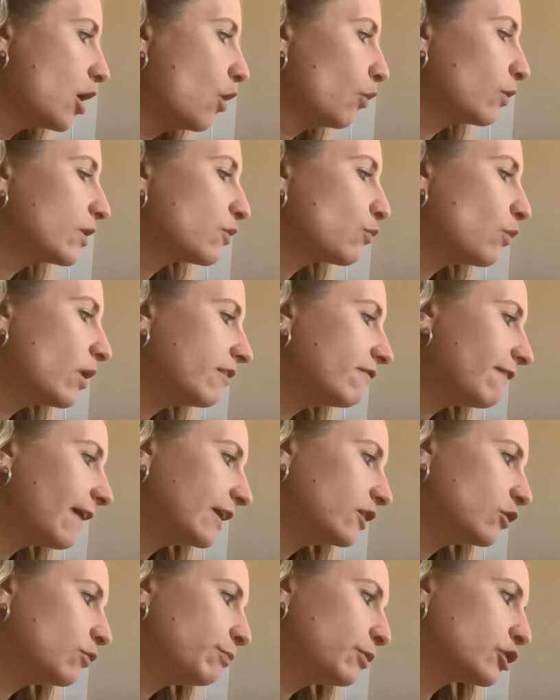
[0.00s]
With one
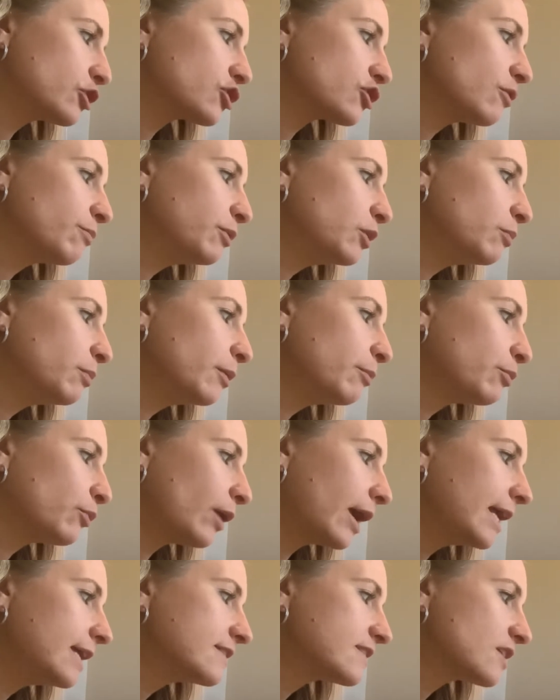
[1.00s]
final push, the pupa breaks